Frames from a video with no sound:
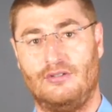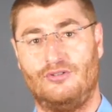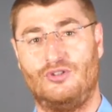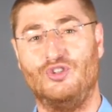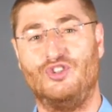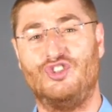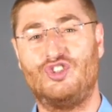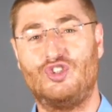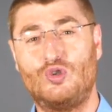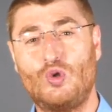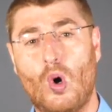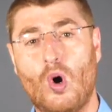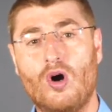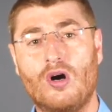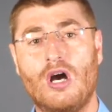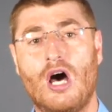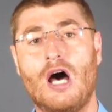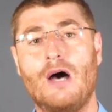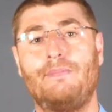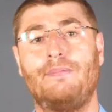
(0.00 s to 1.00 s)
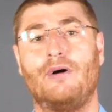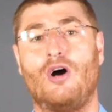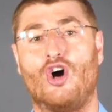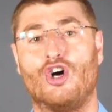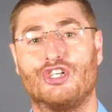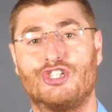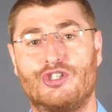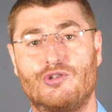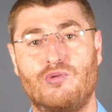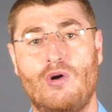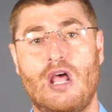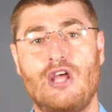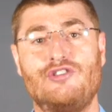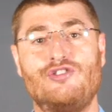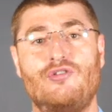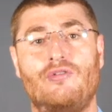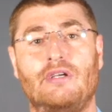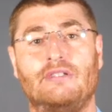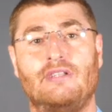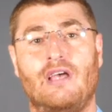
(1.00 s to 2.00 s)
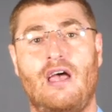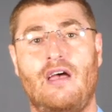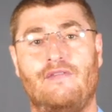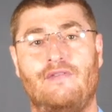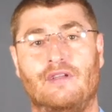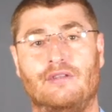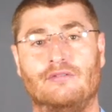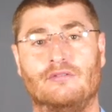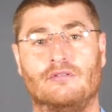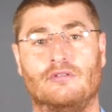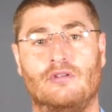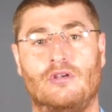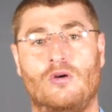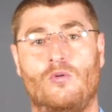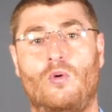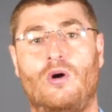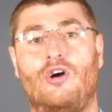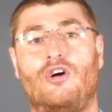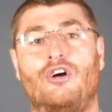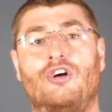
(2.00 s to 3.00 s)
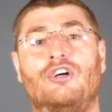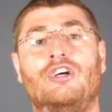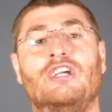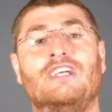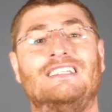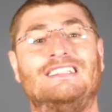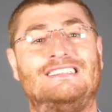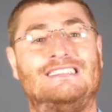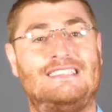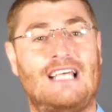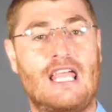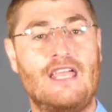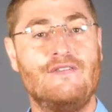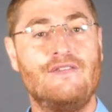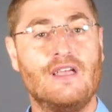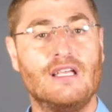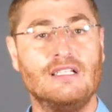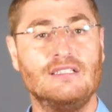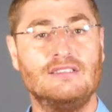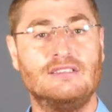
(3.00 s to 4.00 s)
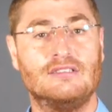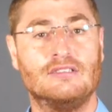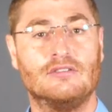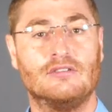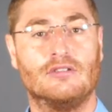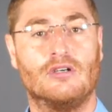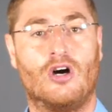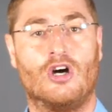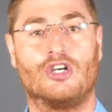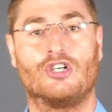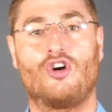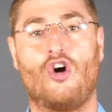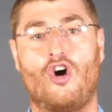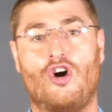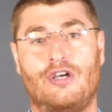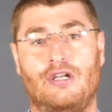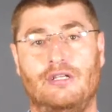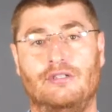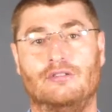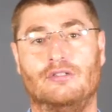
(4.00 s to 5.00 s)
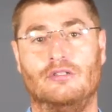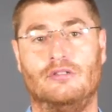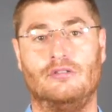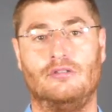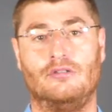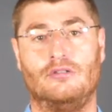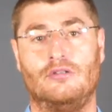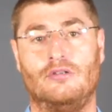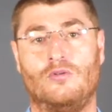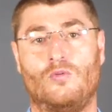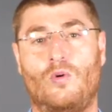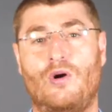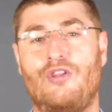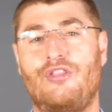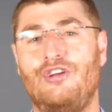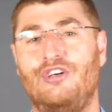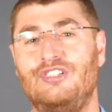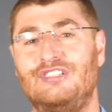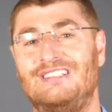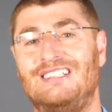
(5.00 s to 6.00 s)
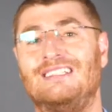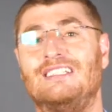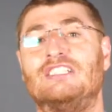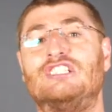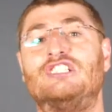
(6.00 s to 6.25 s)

to store up our treasure in heaven, where our savings are guarded, where there is an